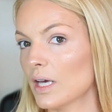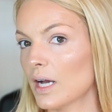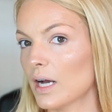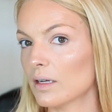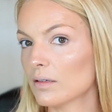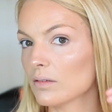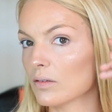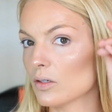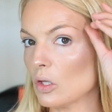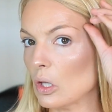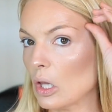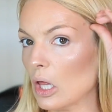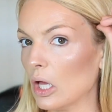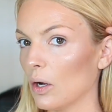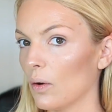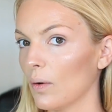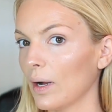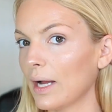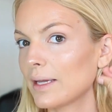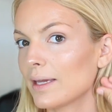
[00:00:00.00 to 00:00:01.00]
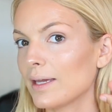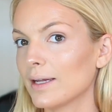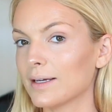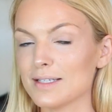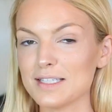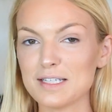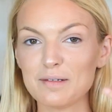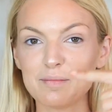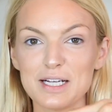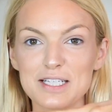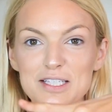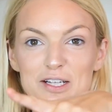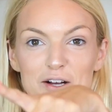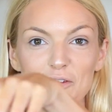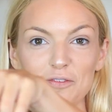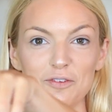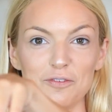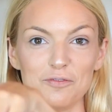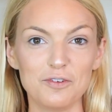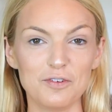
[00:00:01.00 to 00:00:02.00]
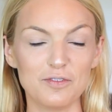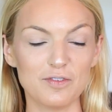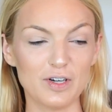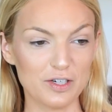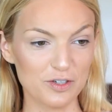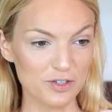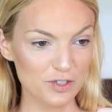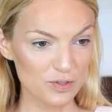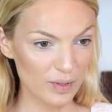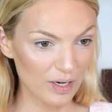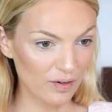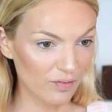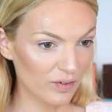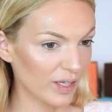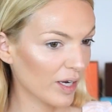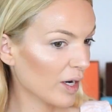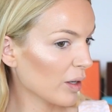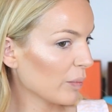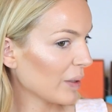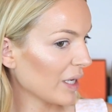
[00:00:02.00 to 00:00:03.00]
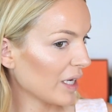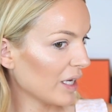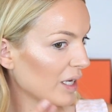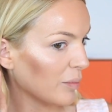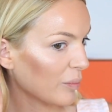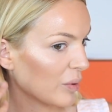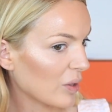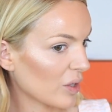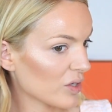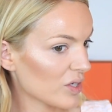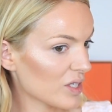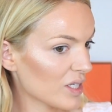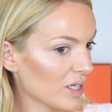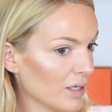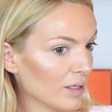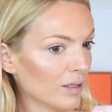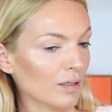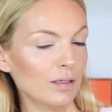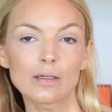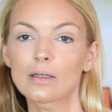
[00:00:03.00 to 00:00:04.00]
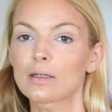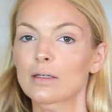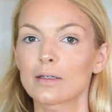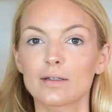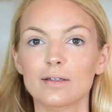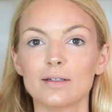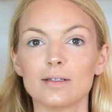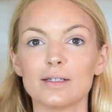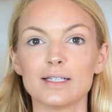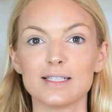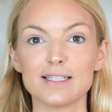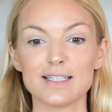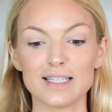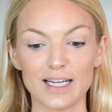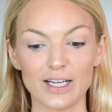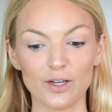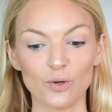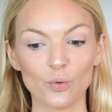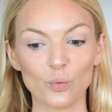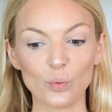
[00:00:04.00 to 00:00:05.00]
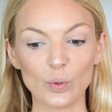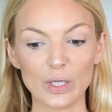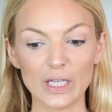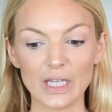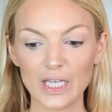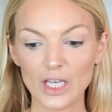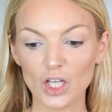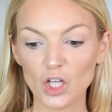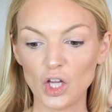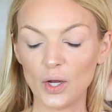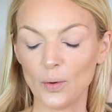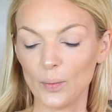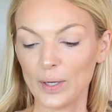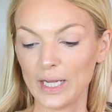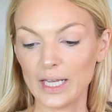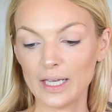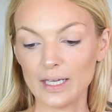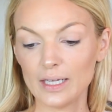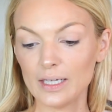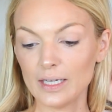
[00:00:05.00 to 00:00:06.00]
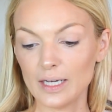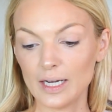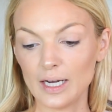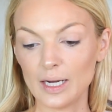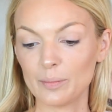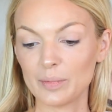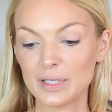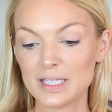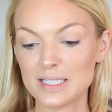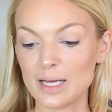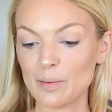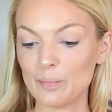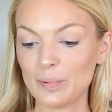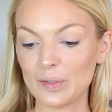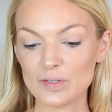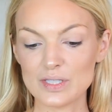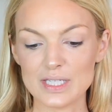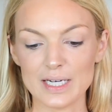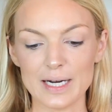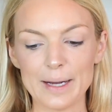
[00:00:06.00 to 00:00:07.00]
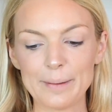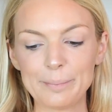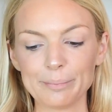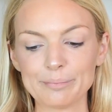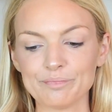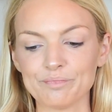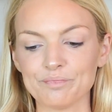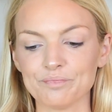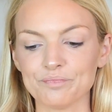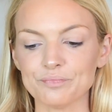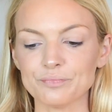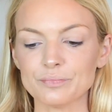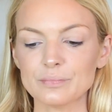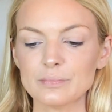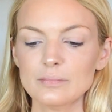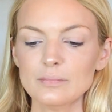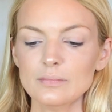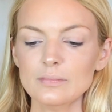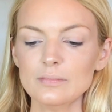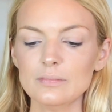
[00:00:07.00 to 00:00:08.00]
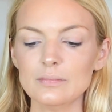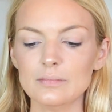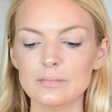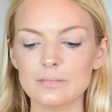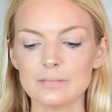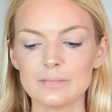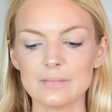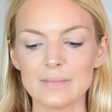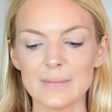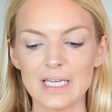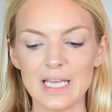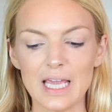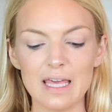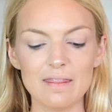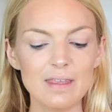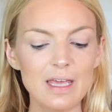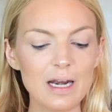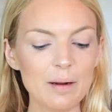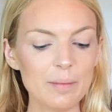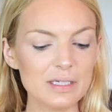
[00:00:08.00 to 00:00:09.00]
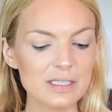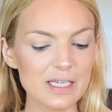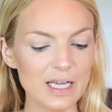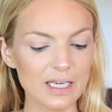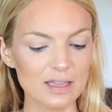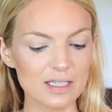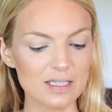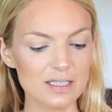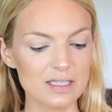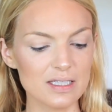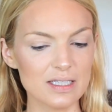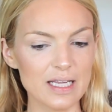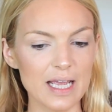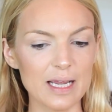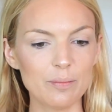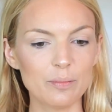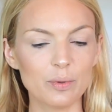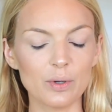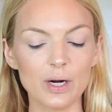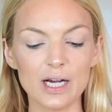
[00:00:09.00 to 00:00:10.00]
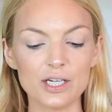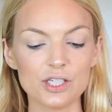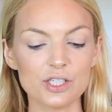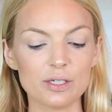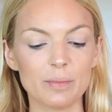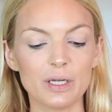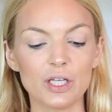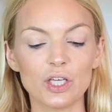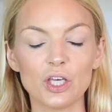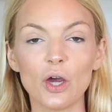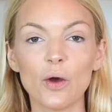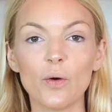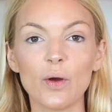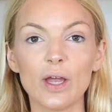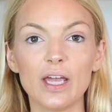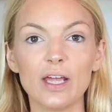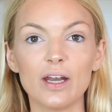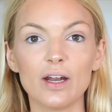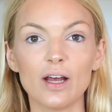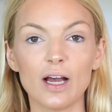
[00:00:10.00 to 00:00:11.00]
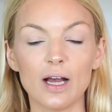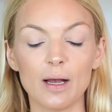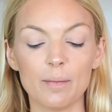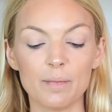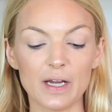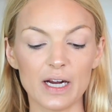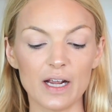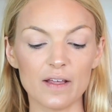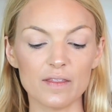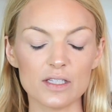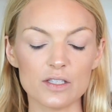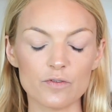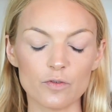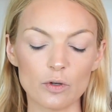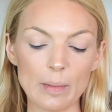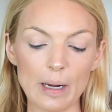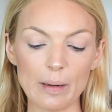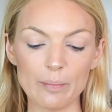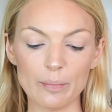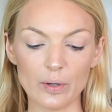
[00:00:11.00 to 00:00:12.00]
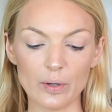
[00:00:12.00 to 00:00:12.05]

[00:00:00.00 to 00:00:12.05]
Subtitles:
that glow. I can't see myself, the viewfinder's way over there, but in person, it's like really glowy because I built it up. And then I'm going to take this same brush. I'm going to go in. I got this for my